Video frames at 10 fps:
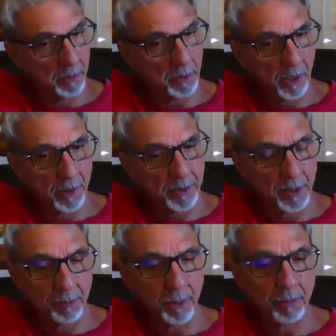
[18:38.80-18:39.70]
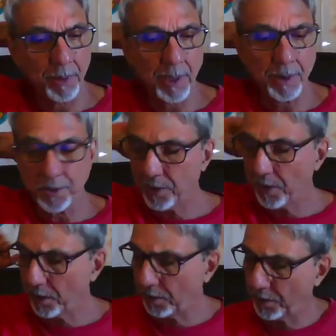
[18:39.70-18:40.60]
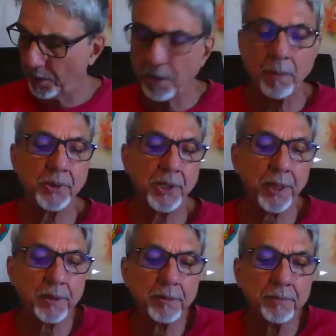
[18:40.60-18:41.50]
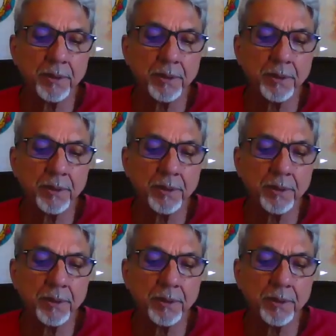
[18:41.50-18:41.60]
Because Brahman is not an object